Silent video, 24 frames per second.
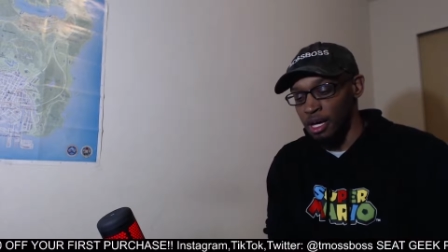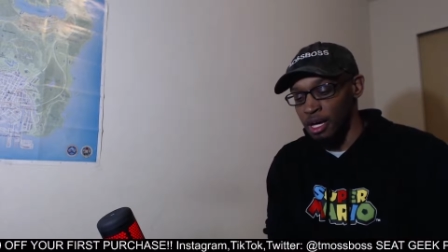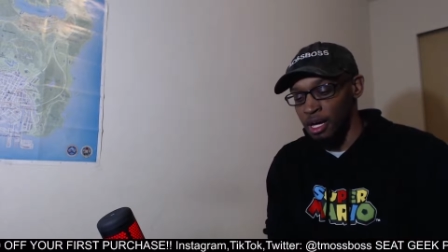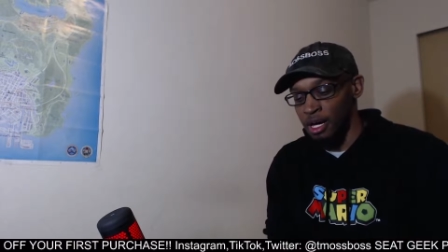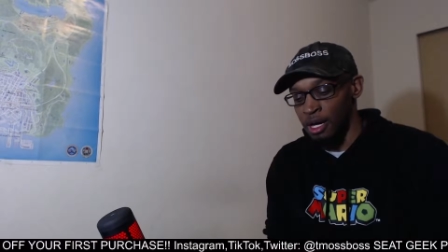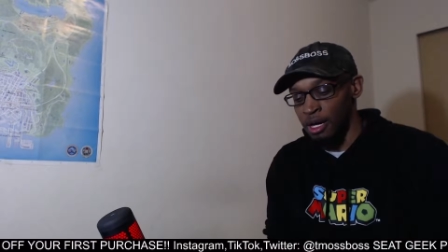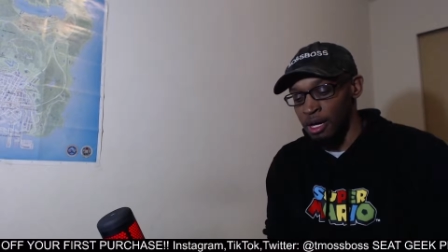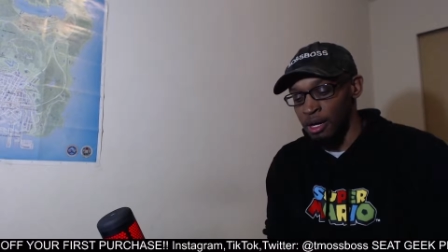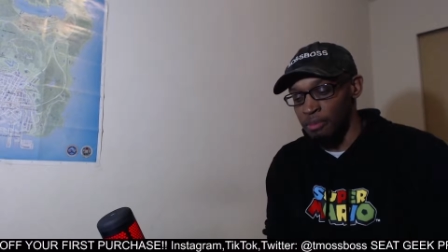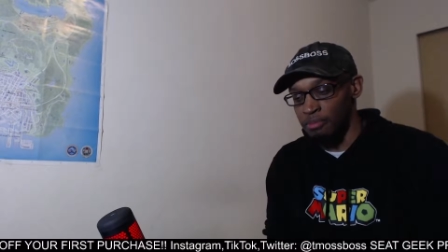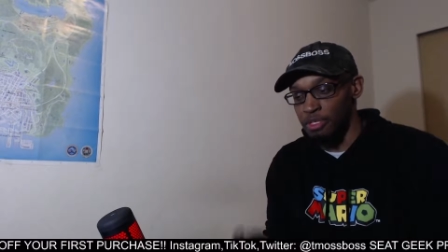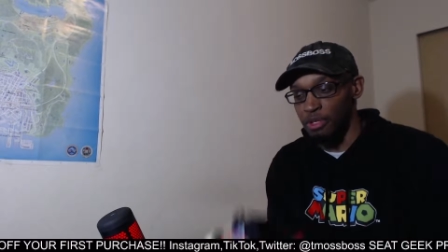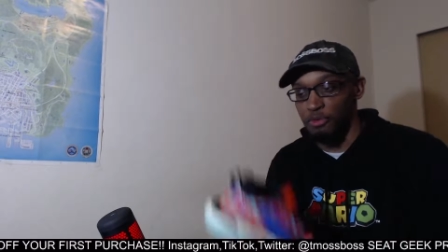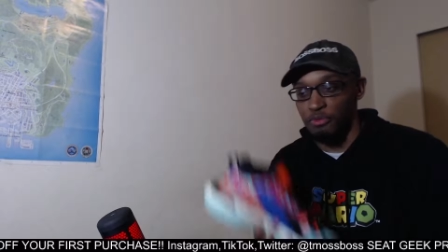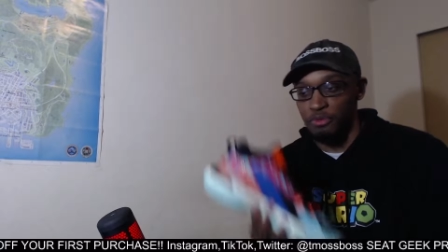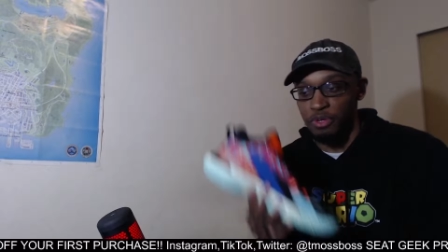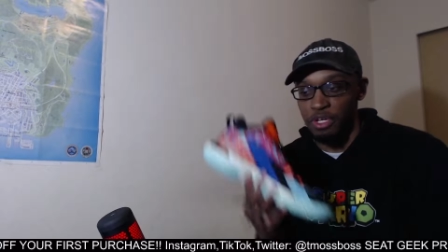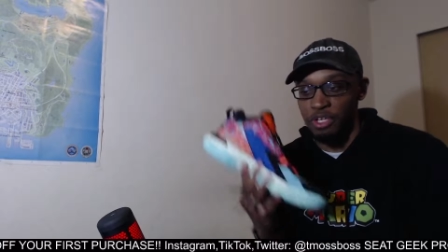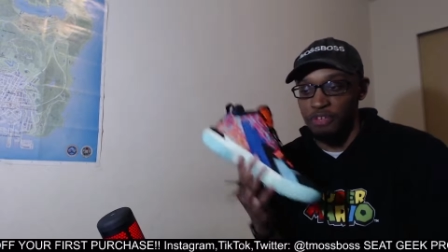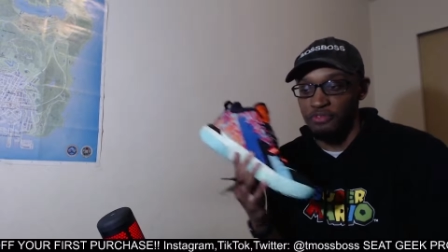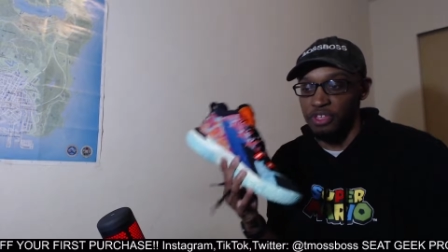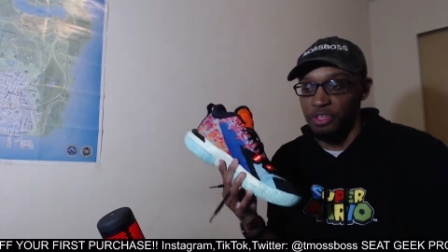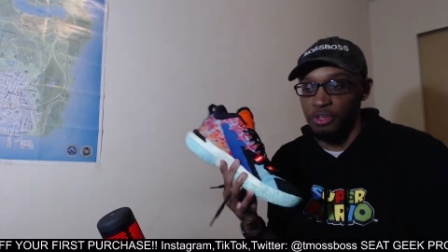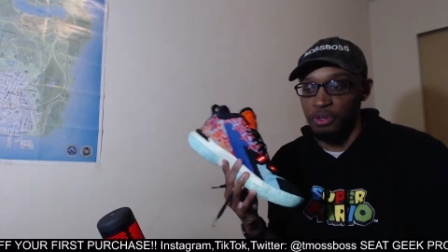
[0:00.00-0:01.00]
um, the
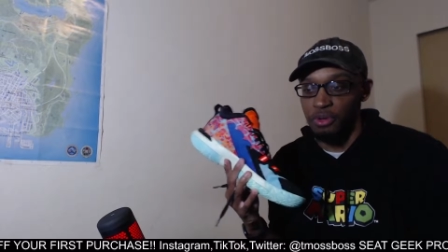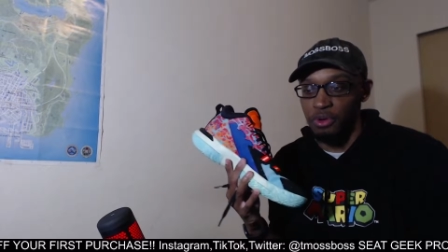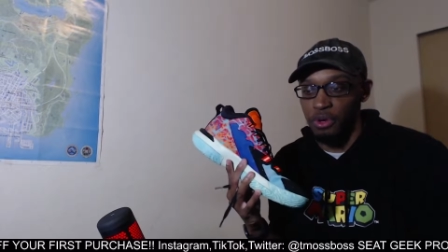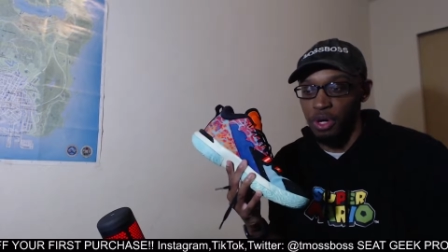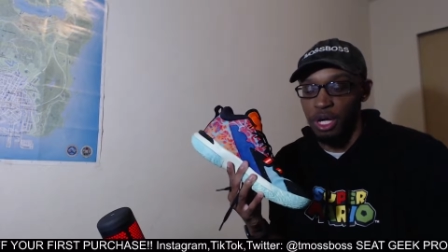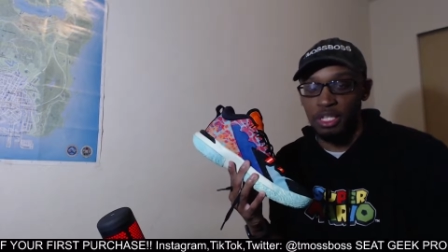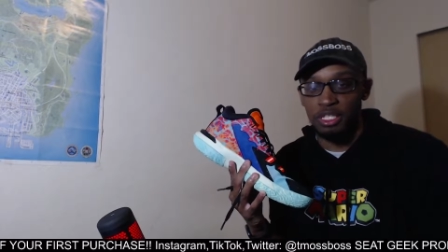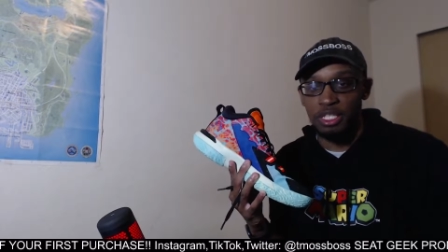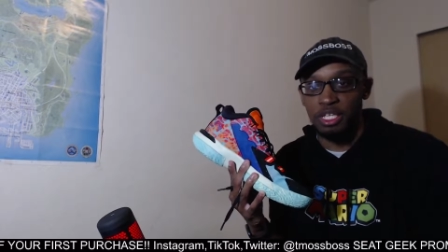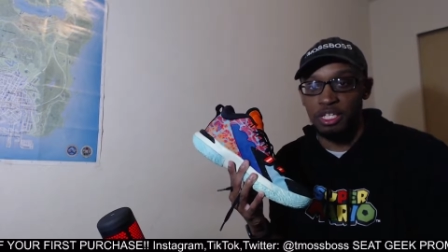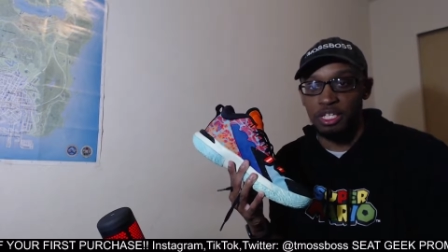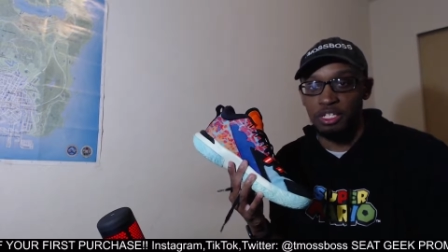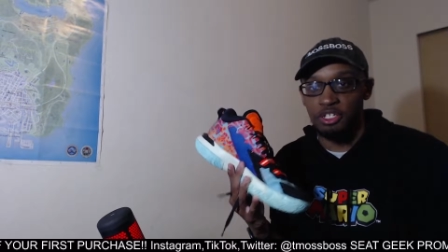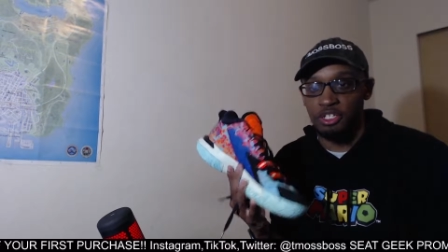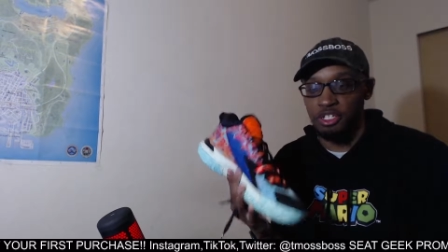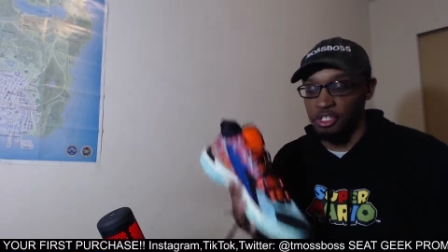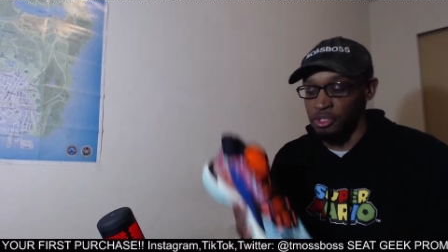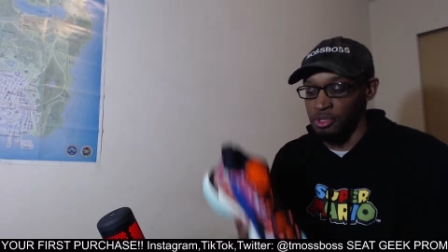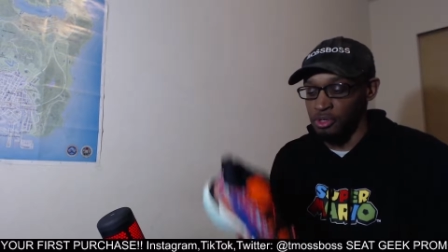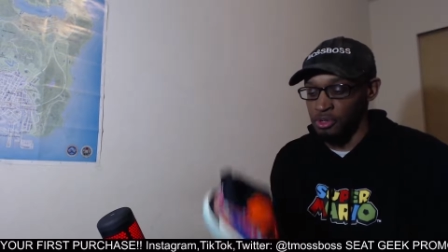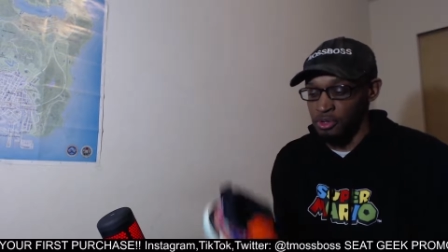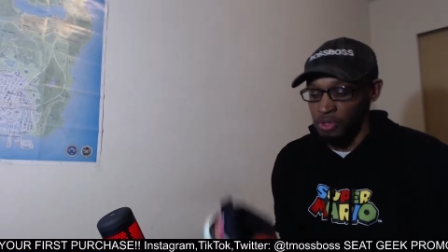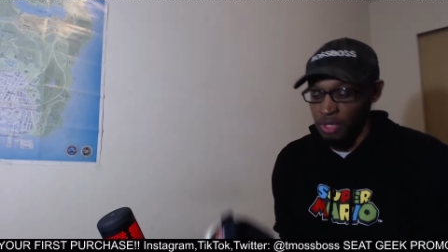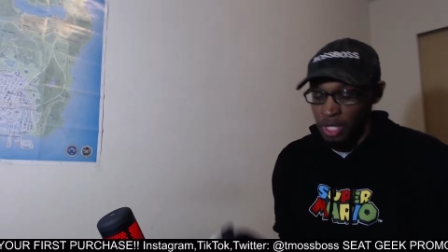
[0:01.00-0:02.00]
review on this
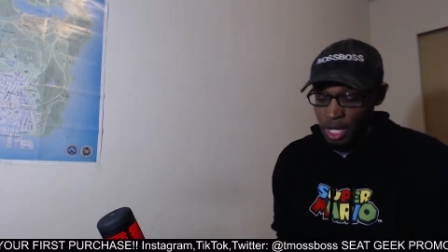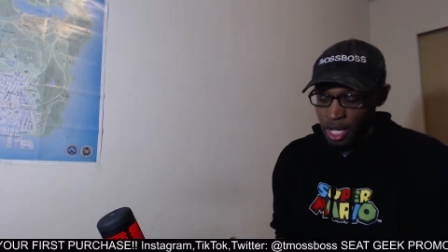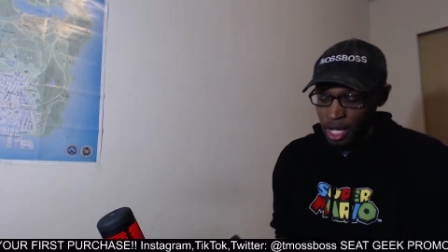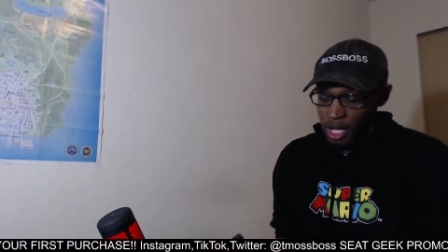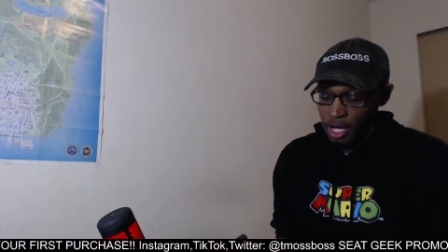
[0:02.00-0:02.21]
shoe.